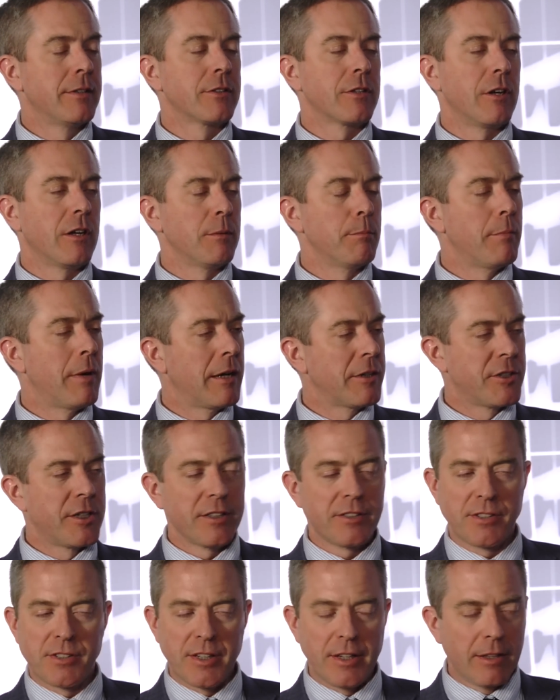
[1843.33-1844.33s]
called
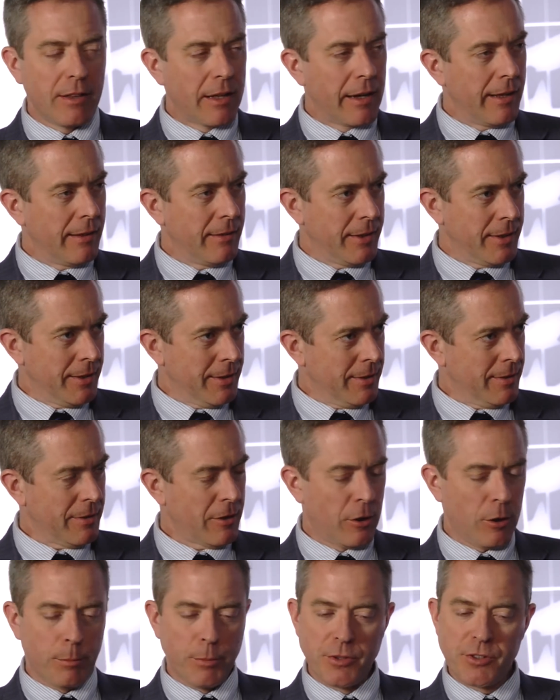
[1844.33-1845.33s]
Machia Seal Island.
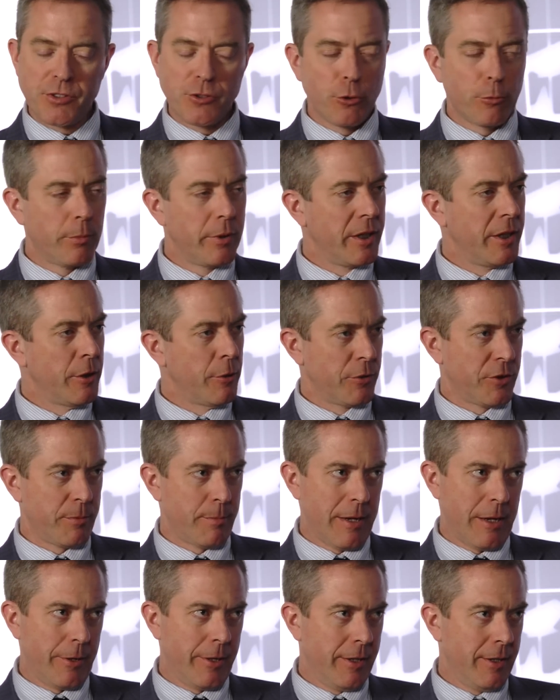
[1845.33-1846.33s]
Almost nobody knows
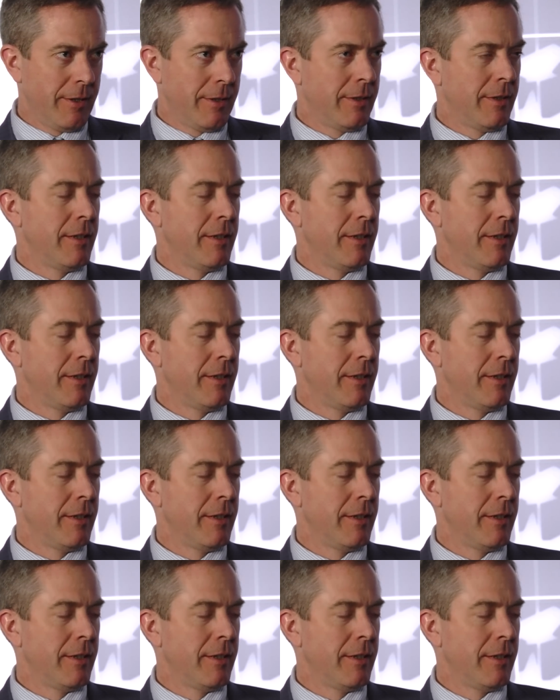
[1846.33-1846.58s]
about it.